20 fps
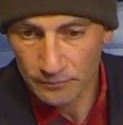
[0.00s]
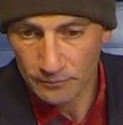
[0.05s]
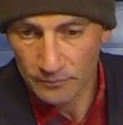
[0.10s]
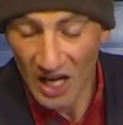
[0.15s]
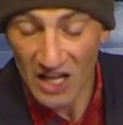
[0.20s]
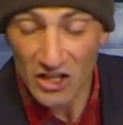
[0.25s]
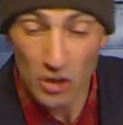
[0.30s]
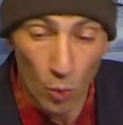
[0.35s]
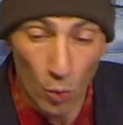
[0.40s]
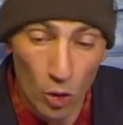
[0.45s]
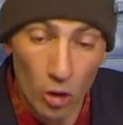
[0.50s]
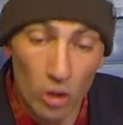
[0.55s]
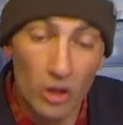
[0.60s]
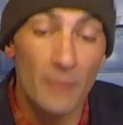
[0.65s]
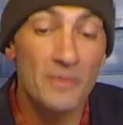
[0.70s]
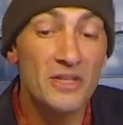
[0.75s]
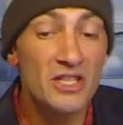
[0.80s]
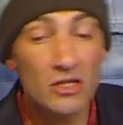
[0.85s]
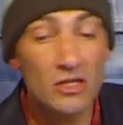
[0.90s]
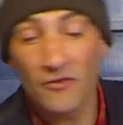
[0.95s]
That's a World
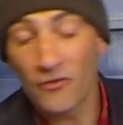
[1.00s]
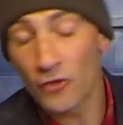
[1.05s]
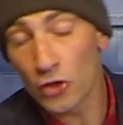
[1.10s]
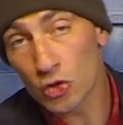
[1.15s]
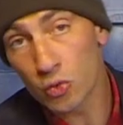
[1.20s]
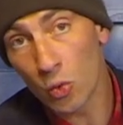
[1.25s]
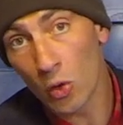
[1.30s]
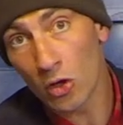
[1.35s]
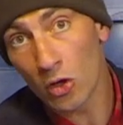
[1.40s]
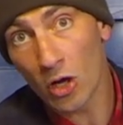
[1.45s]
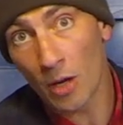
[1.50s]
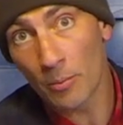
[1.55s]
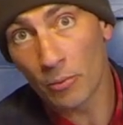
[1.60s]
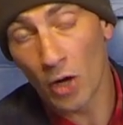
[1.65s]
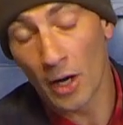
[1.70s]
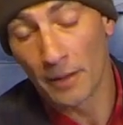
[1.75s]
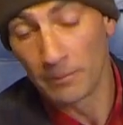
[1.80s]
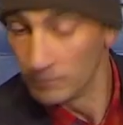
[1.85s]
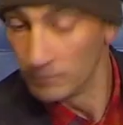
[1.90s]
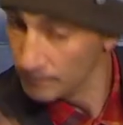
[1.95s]
Cup. This is his first World Cup
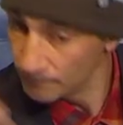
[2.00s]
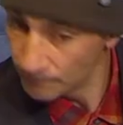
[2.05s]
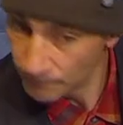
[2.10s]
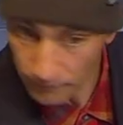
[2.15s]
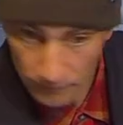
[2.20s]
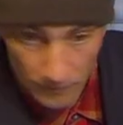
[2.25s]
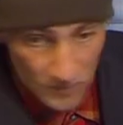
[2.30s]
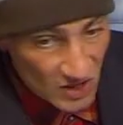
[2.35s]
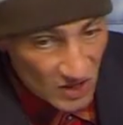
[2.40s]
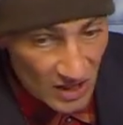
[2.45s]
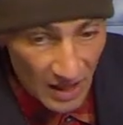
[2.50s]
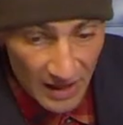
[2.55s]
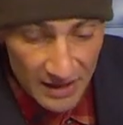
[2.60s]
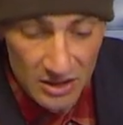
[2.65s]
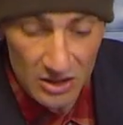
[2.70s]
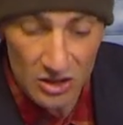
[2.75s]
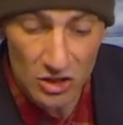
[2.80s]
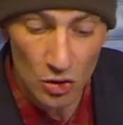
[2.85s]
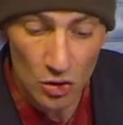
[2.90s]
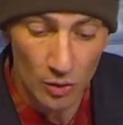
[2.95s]
run. Psyched
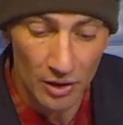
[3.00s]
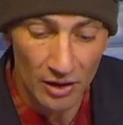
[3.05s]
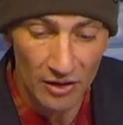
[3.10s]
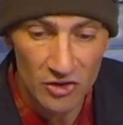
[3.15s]
he's doing it.